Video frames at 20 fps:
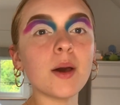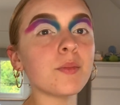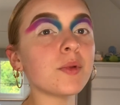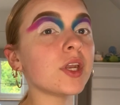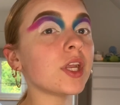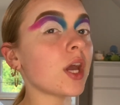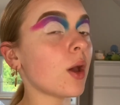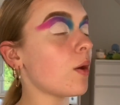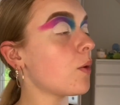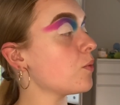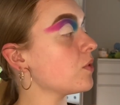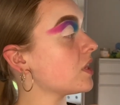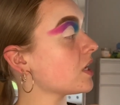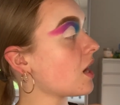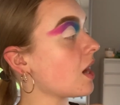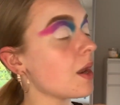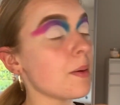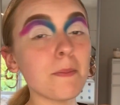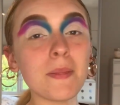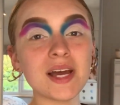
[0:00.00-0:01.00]
going to go in with the
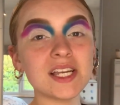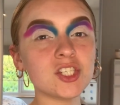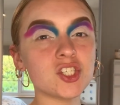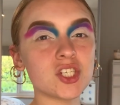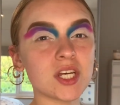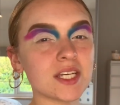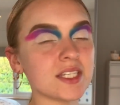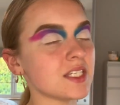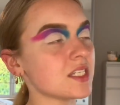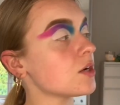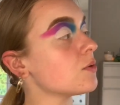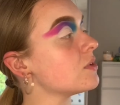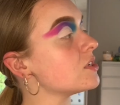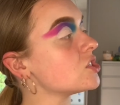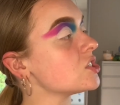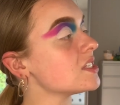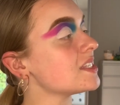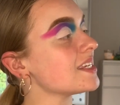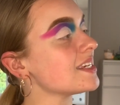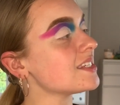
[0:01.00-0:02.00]
colour Manchester, which
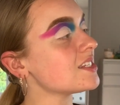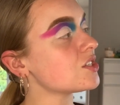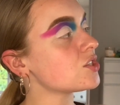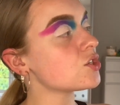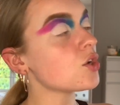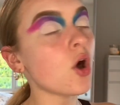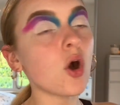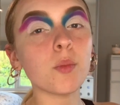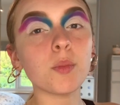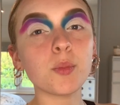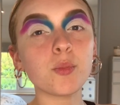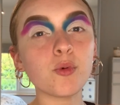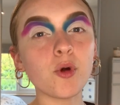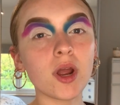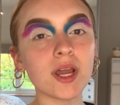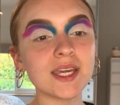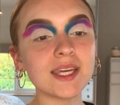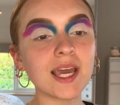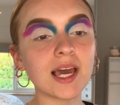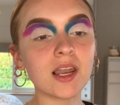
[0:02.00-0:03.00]
is this top
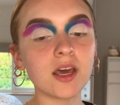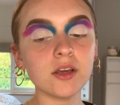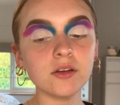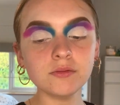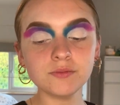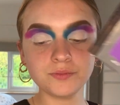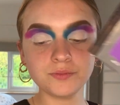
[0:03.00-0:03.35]
bright yellow,